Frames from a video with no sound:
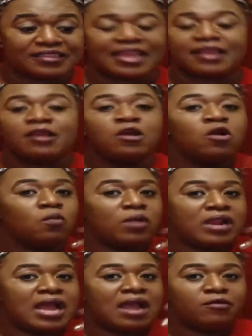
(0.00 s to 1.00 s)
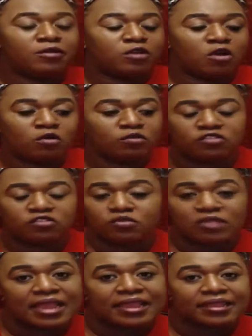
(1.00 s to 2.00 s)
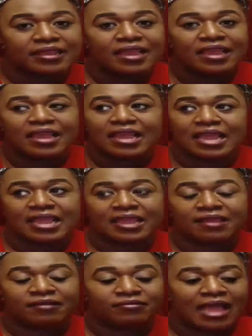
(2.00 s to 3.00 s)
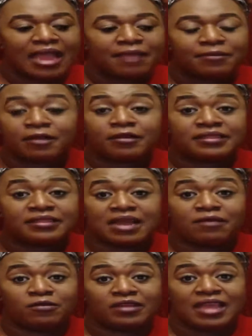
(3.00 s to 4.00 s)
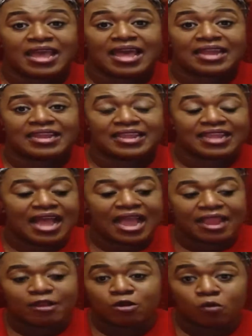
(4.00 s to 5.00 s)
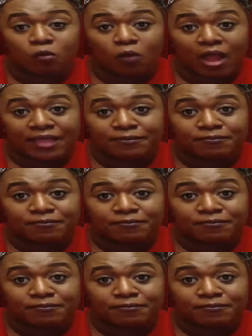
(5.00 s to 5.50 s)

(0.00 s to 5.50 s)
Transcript: Like when I would go to like a library that had a higher white,